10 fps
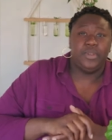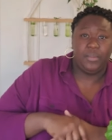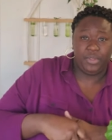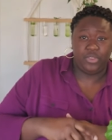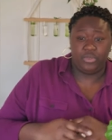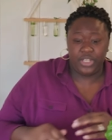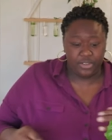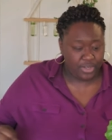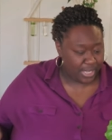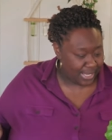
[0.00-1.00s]
number three,
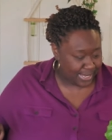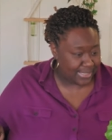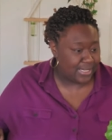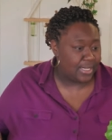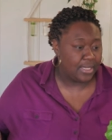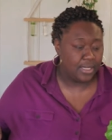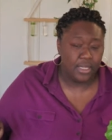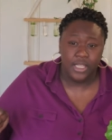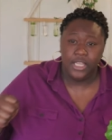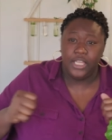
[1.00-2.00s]
you guys,
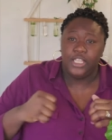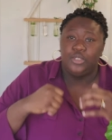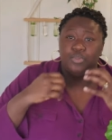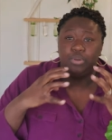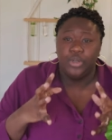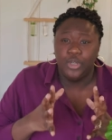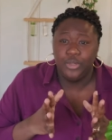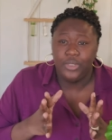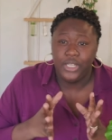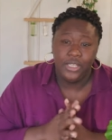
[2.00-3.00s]
is
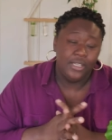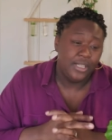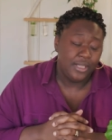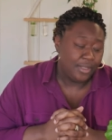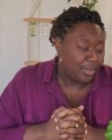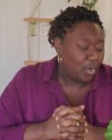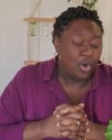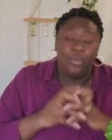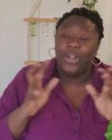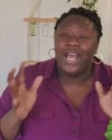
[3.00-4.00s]
prune
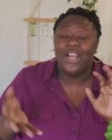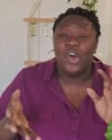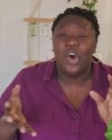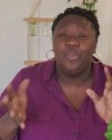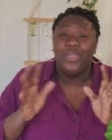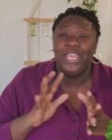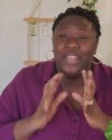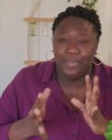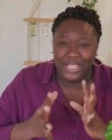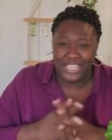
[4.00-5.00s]
or what I call
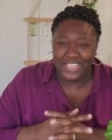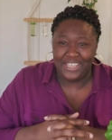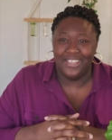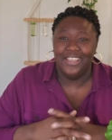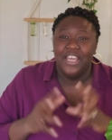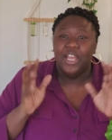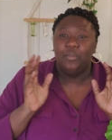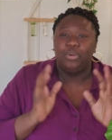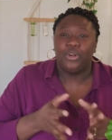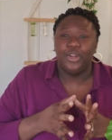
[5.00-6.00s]
P&P,
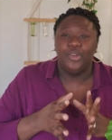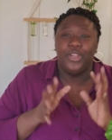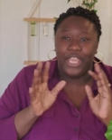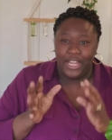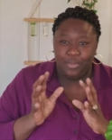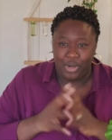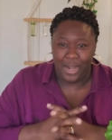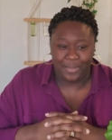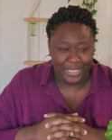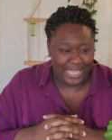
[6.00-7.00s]
prune and
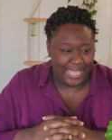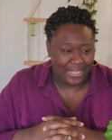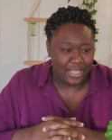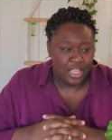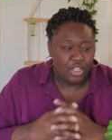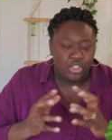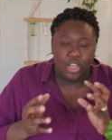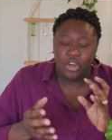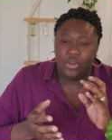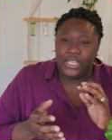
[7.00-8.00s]
propagate.
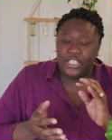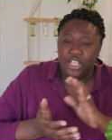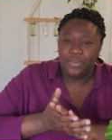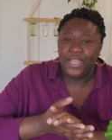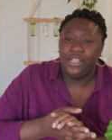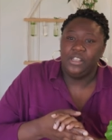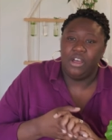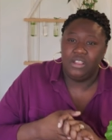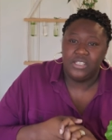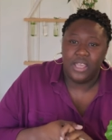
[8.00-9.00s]
So it took me a
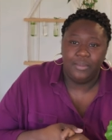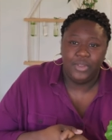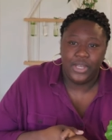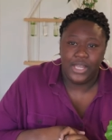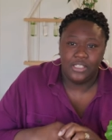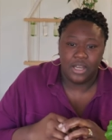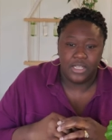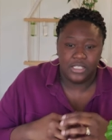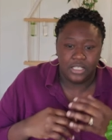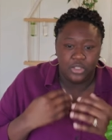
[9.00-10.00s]
long time, you guys,
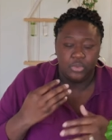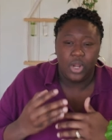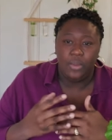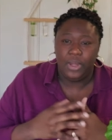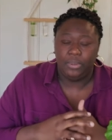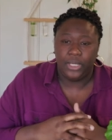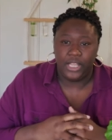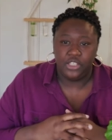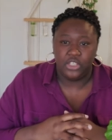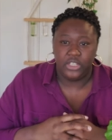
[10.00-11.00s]
honestly, throughout my
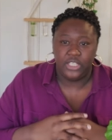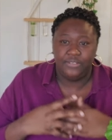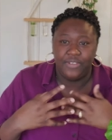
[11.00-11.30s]
plant journey to